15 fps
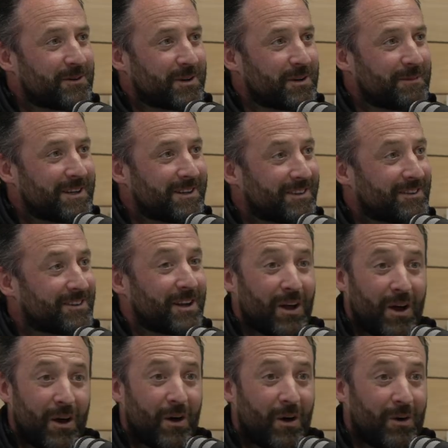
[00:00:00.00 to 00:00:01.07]
come in and say,
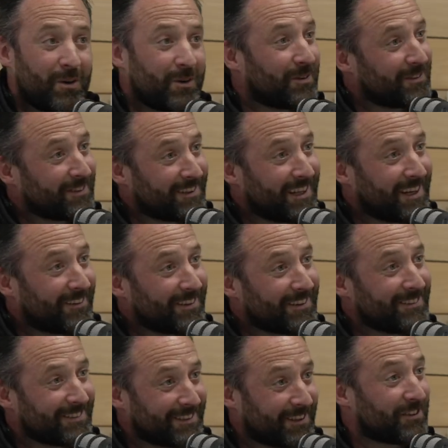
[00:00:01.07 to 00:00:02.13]
oh,
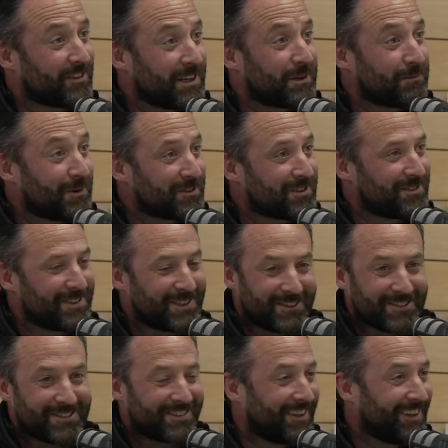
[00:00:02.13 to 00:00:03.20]
Kieran, because he did most of the
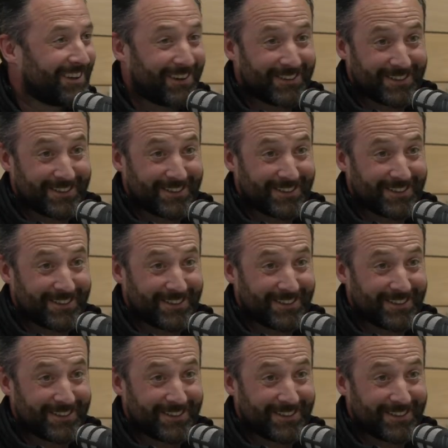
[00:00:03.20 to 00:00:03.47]
videos. Oh,